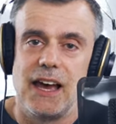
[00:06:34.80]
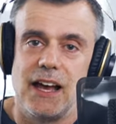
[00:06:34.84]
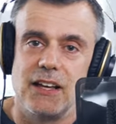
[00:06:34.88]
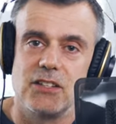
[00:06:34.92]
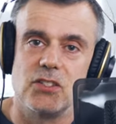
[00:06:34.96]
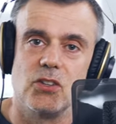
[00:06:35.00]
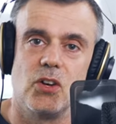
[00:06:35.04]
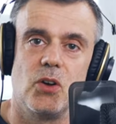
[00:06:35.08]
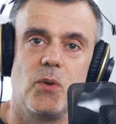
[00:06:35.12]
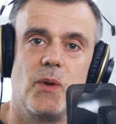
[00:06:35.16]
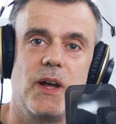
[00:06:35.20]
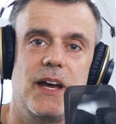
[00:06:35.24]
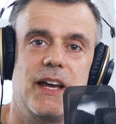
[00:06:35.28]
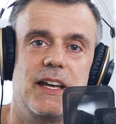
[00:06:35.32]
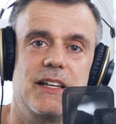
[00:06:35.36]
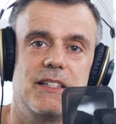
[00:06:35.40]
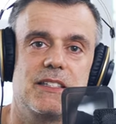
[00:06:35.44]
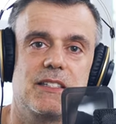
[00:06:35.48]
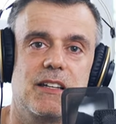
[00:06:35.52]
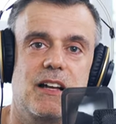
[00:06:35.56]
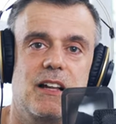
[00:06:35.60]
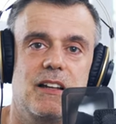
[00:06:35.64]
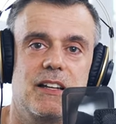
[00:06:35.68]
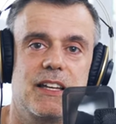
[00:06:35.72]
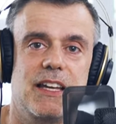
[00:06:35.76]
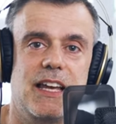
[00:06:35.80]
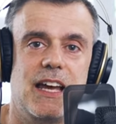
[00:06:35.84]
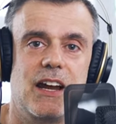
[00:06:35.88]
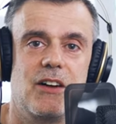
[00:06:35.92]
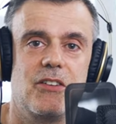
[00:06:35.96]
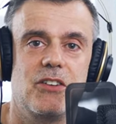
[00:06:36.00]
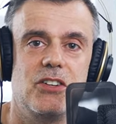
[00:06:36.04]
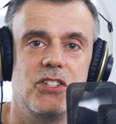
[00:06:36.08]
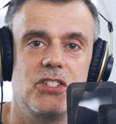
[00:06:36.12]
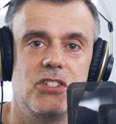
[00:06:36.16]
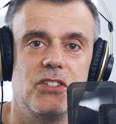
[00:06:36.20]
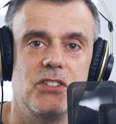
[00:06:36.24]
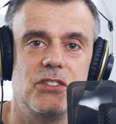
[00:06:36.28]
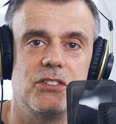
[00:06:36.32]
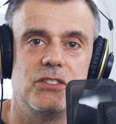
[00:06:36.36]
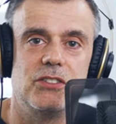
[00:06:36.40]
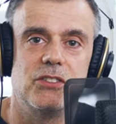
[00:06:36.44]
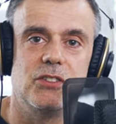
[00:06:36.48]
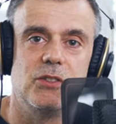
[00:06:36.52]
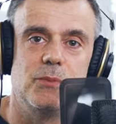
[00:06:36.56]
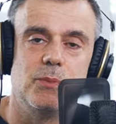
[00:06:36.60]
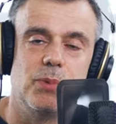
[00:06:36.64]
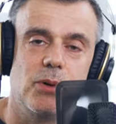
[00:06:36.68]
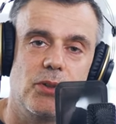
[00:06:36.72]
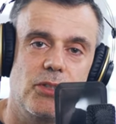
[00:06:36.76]
as always, I'll encourage you
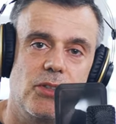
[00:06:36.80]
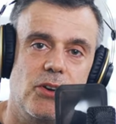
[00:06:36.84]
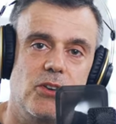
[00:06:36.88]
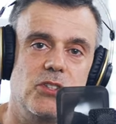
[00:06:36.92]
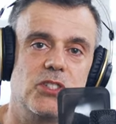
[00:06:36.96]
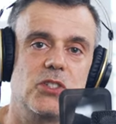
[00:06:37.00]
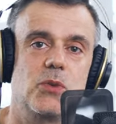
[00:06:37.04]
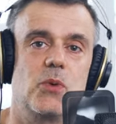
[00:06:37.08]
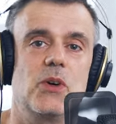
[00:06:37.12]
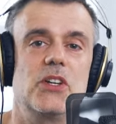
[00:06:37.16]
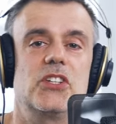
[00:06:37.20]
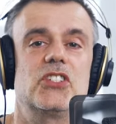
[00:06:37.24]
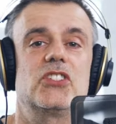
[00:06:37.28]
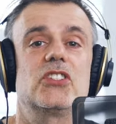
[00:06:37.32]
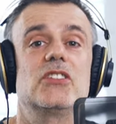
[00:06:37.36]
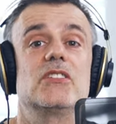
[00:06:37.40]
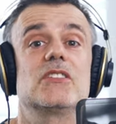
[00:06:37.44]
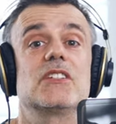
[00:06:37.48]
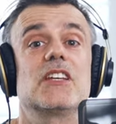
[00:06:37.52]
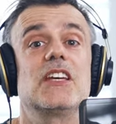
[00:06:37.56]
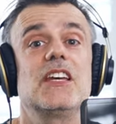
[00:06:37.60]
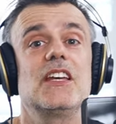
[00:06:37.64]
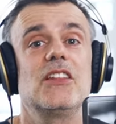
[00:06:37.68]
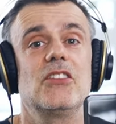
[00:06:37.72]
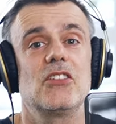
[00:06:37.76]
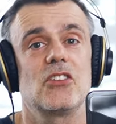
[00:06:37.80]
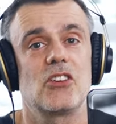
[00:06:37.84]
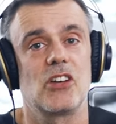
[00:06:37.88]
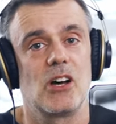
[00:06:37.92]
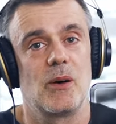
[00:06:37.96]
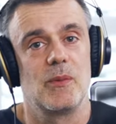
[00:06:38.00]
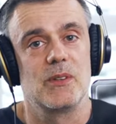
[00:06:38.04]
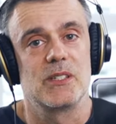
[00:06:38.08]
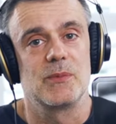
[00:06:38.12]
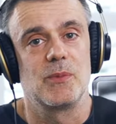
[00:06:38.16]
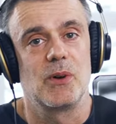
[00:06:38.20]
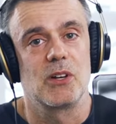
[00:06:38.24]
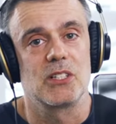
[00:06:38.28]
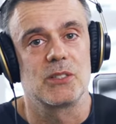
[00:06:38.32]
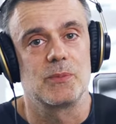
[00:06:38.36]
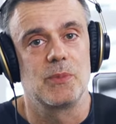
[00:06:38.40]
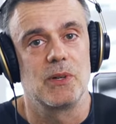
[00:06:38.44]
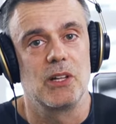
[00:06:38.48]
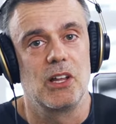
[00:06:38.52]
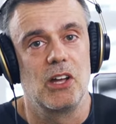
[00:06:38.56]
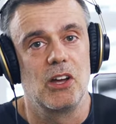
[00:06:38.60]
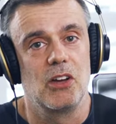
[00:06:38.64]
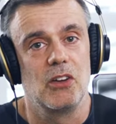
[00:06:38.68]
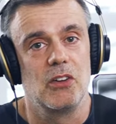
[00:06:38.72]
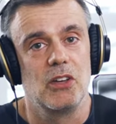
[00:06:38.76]
to put those questions in the comments box
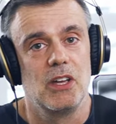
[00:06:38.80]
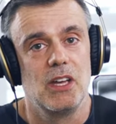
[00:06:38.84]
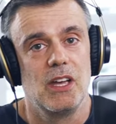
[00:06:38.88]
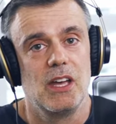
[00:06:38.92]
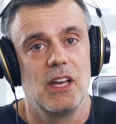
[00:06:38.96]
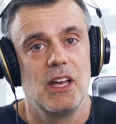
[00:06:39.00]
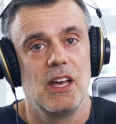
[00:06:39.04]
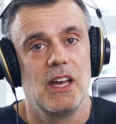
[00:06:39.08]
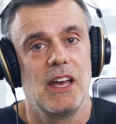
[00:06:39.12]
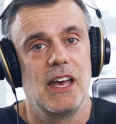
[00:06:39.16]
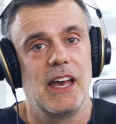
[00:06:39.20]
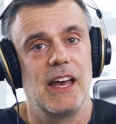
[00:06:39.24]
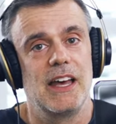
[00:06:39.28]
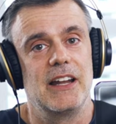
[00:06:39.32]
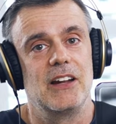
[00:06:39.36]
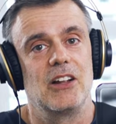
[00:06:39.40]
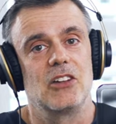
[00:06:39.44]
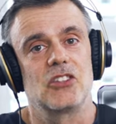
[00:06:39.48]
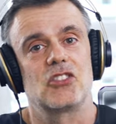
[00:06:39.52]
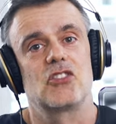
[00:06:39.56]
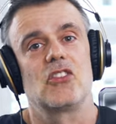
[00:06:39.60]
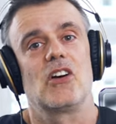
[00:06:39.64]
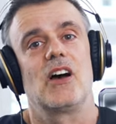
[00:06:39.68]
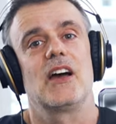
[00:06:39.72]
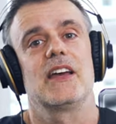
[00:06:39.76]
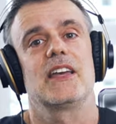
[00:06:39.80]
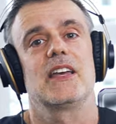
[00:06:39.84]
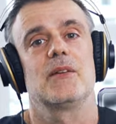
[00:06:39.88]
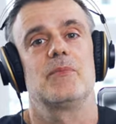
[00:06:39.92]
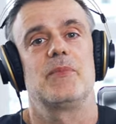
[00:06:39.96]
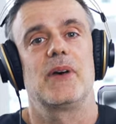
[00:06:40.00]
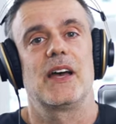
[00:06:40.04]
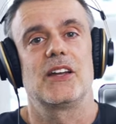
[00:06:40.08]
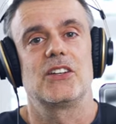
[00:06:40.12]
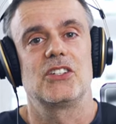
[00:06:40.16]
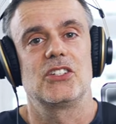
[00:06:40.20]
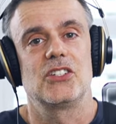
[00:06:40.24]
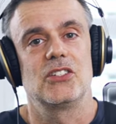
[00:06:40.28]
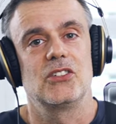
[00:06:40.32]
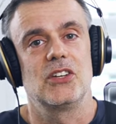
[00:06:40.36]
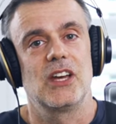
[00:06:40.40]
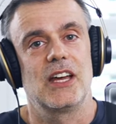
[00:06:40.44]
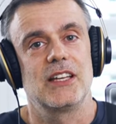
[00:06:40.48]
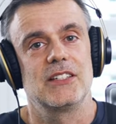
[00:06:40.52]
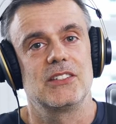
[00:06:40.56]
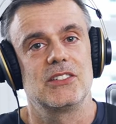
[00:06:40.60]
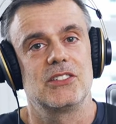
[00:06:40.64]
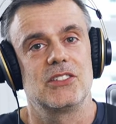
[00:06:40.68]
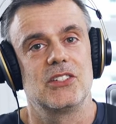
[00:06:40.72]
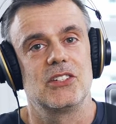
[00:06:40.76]
below and I'll try and get back to you
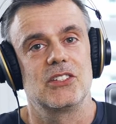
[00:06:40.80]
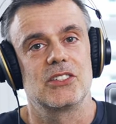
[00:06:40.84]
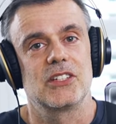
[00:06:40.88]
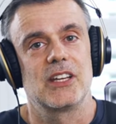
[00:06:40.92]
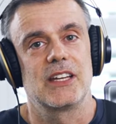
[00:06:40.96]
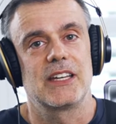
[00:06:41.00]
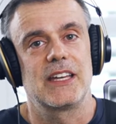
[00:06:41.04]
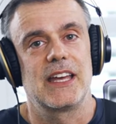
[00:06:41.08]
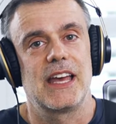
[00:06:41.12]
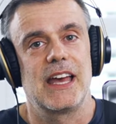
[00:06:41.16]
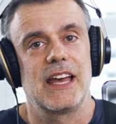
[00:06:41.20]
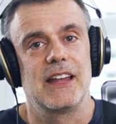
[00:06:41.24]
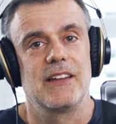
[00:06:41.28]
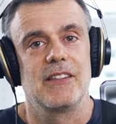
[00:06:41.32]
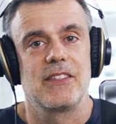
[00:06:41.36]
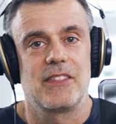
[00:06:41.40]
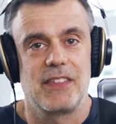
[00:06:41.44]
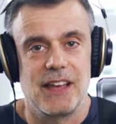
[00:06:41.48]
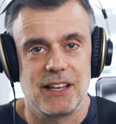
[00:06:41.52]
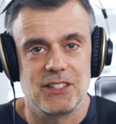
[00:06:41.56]
as soon as I can.